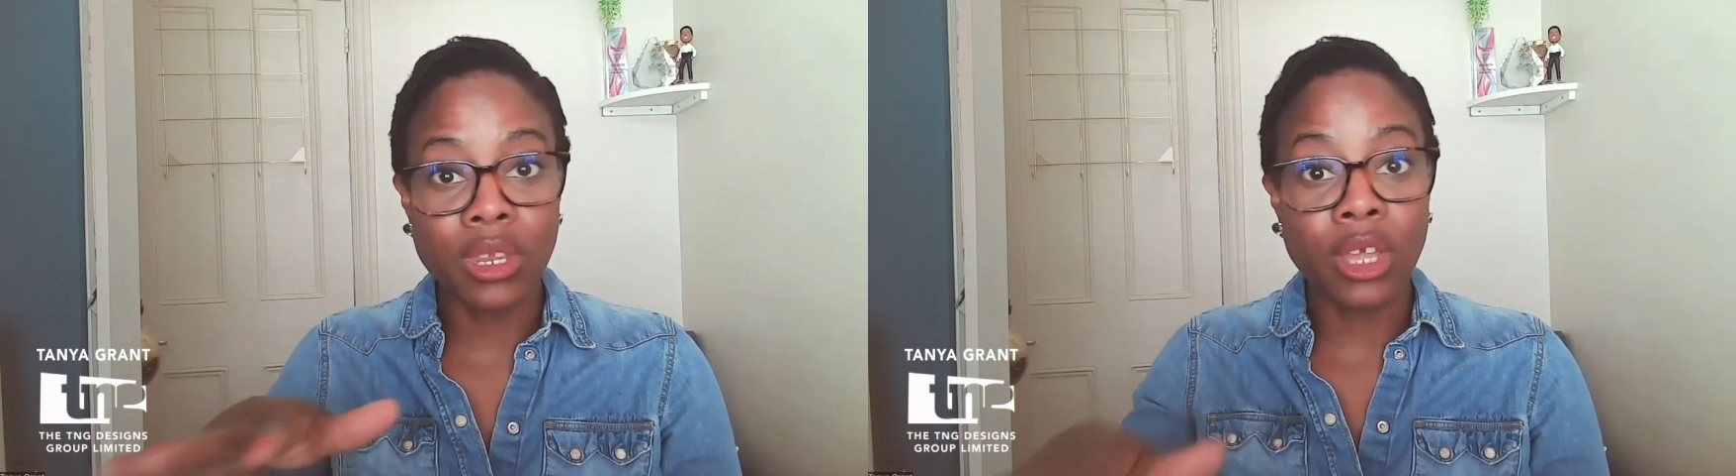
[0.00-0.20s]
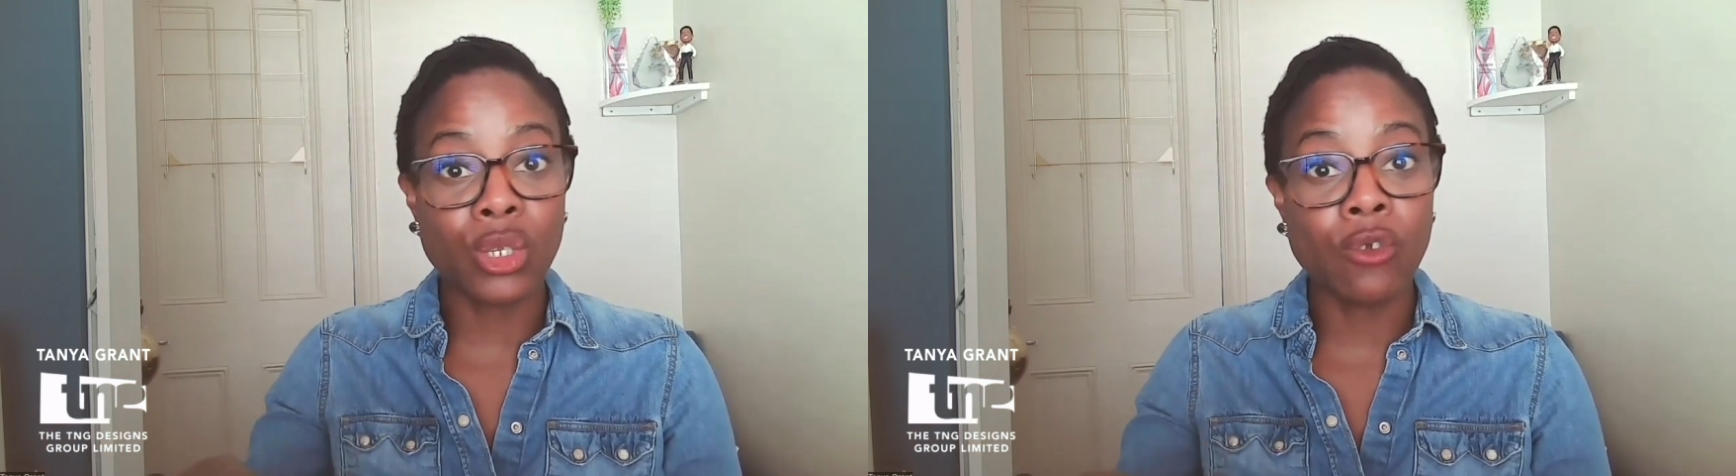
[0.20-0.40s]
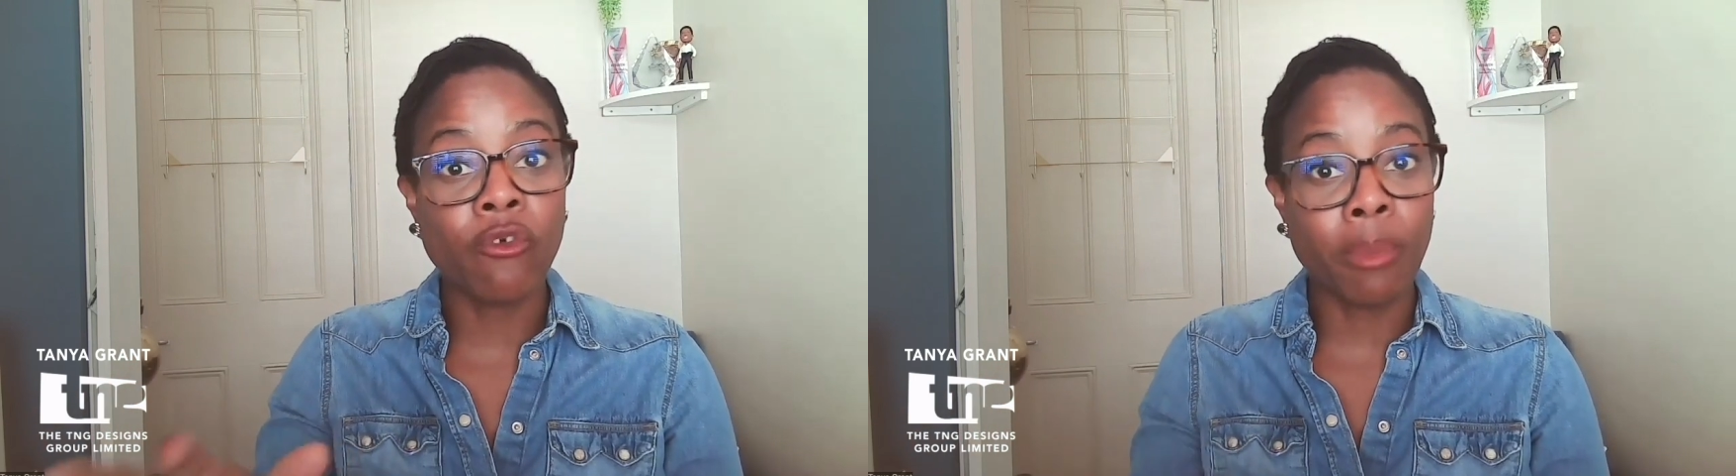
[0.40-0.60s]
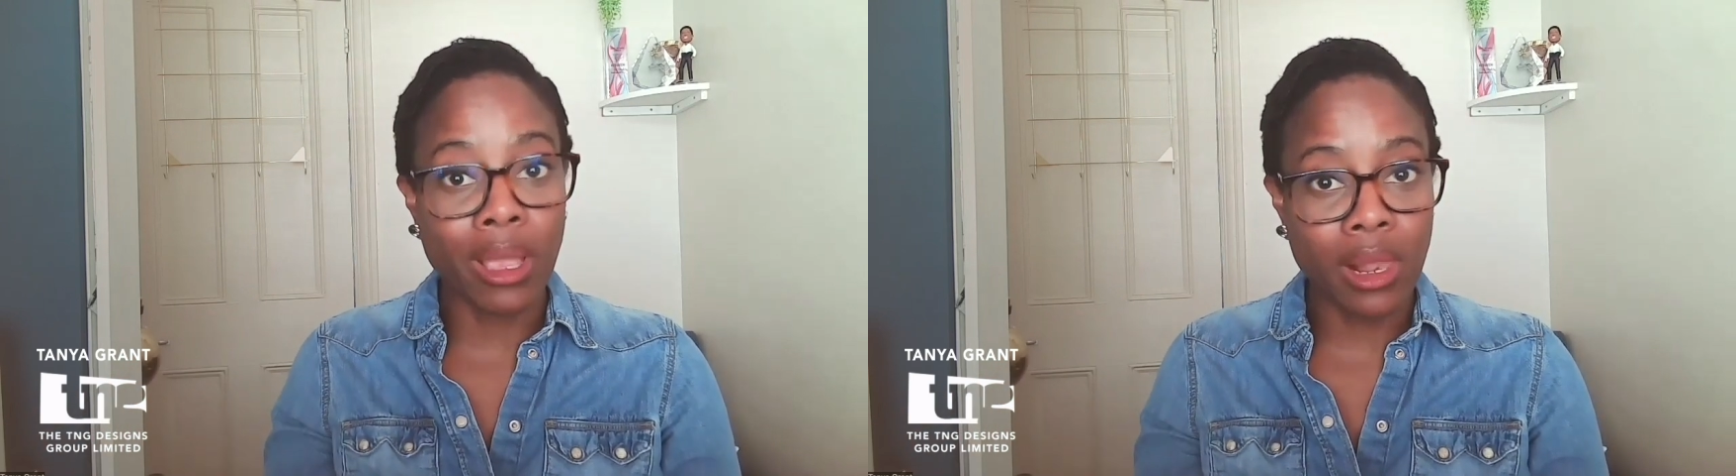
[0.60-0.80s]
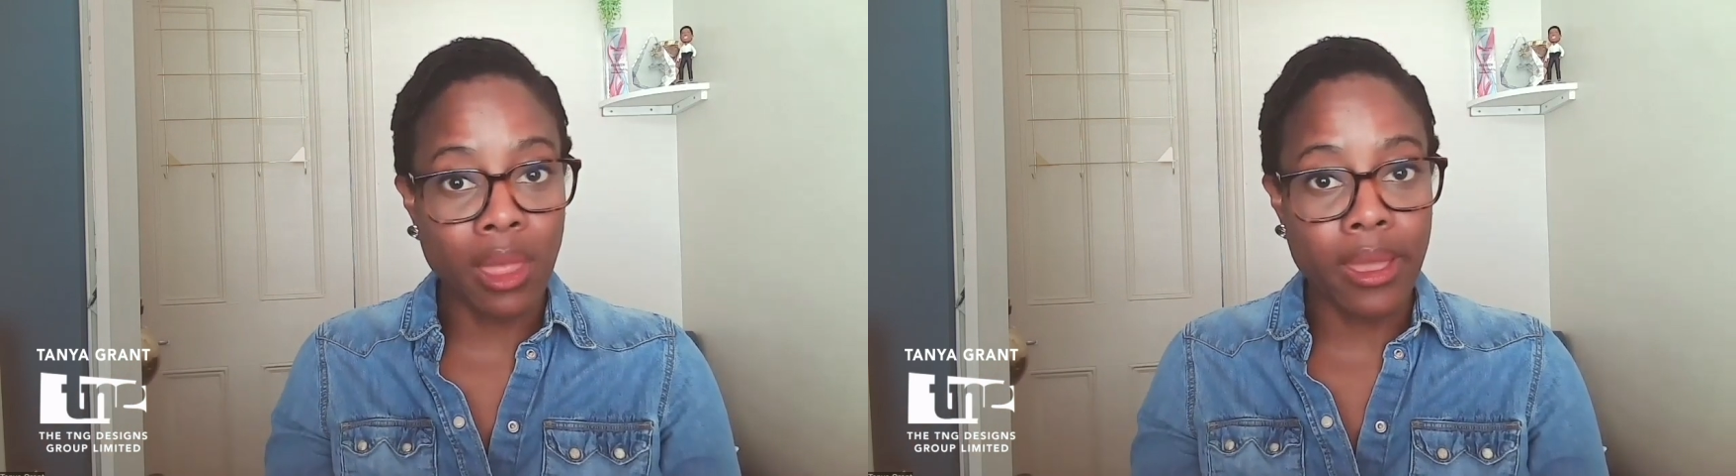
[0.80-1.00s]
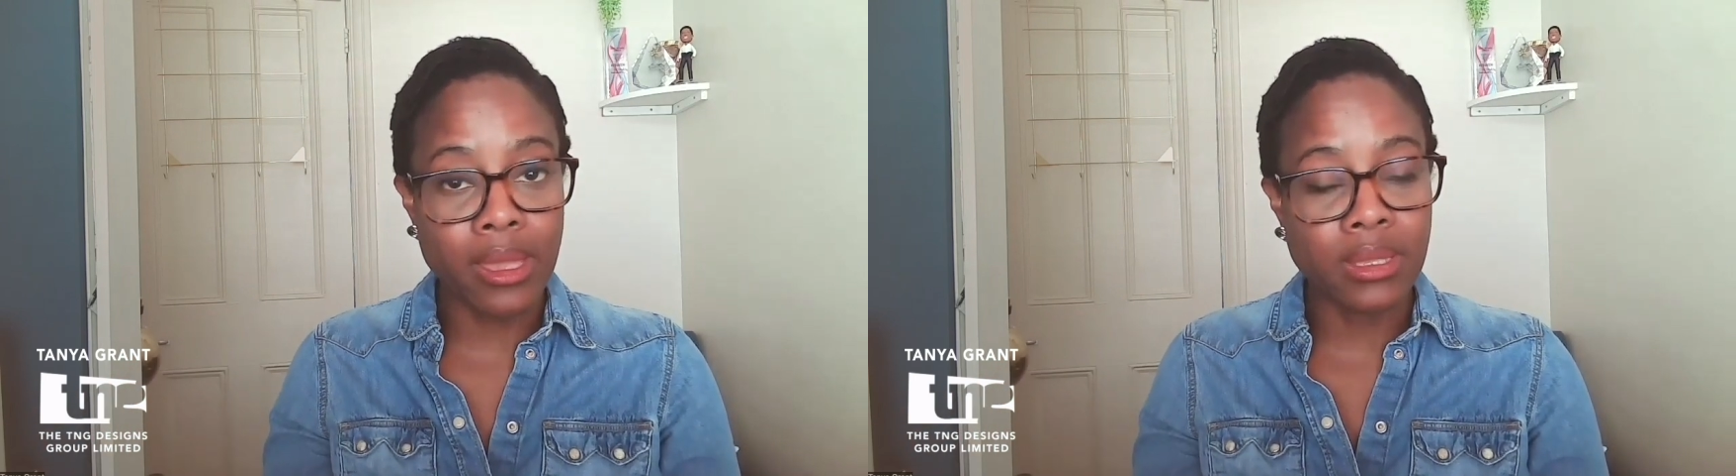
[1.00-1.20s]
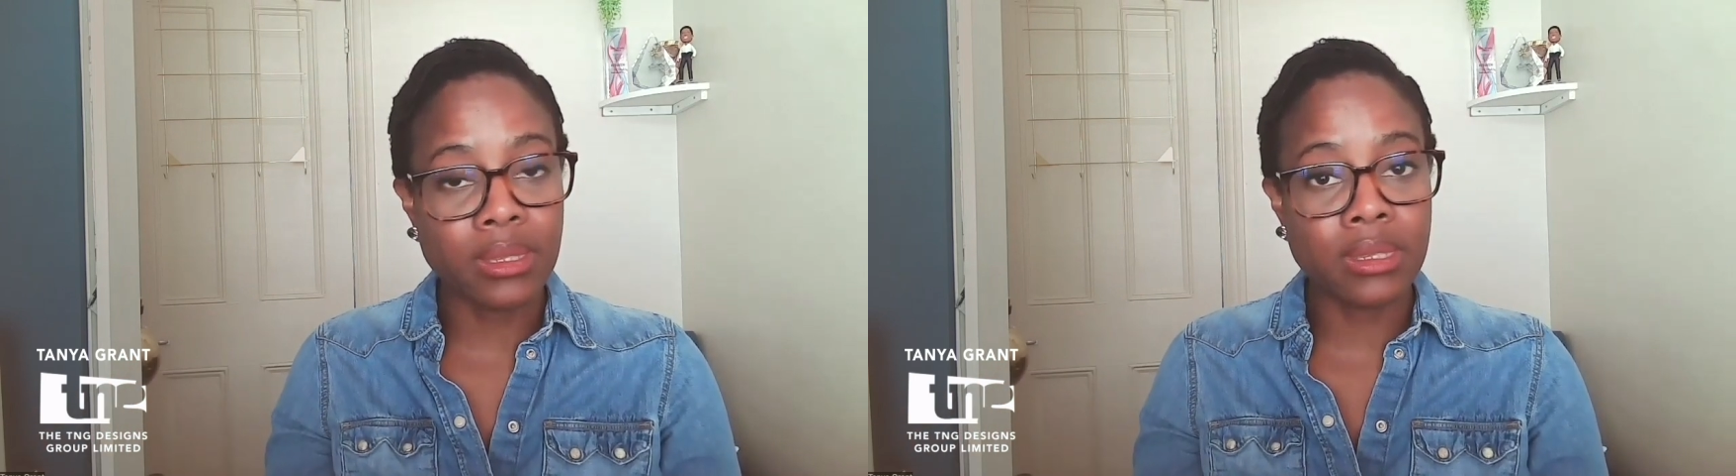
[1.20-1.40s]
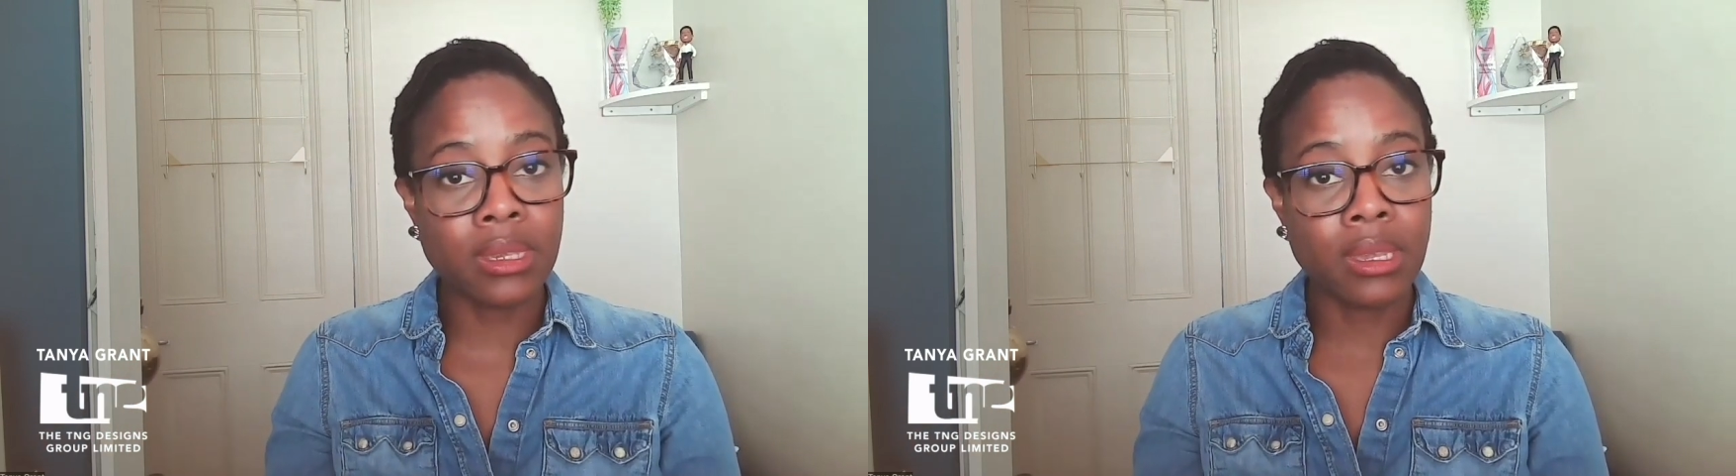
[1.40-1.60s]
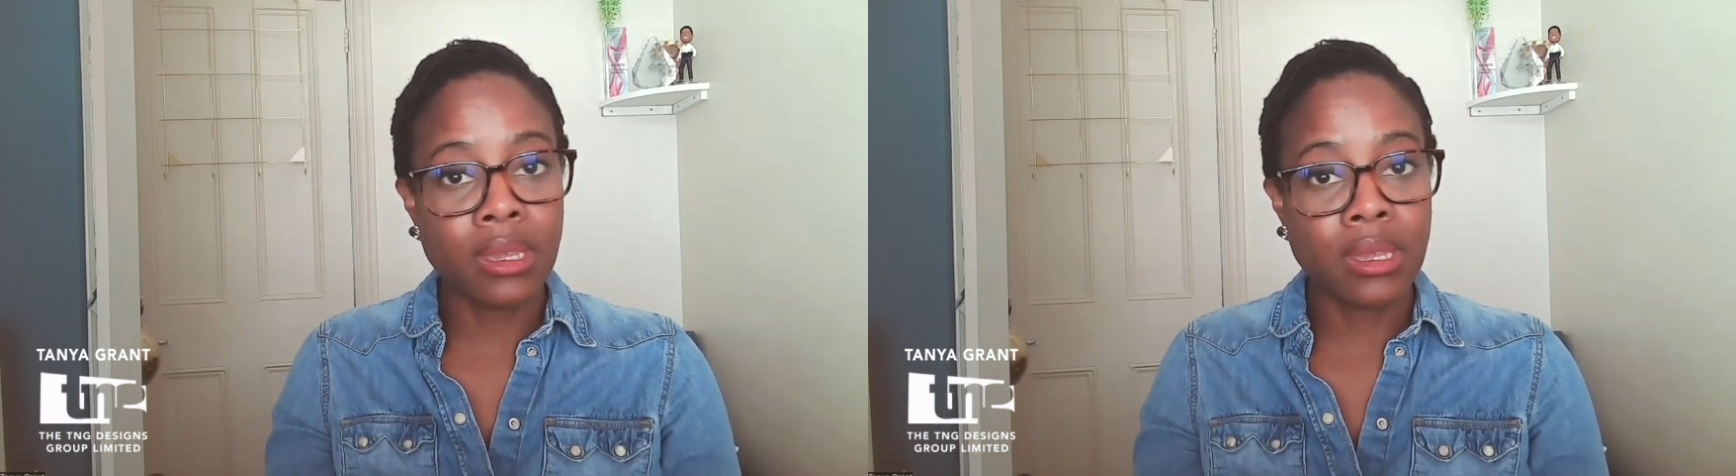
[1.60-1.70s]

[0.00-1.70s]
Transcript: that I do for my clients.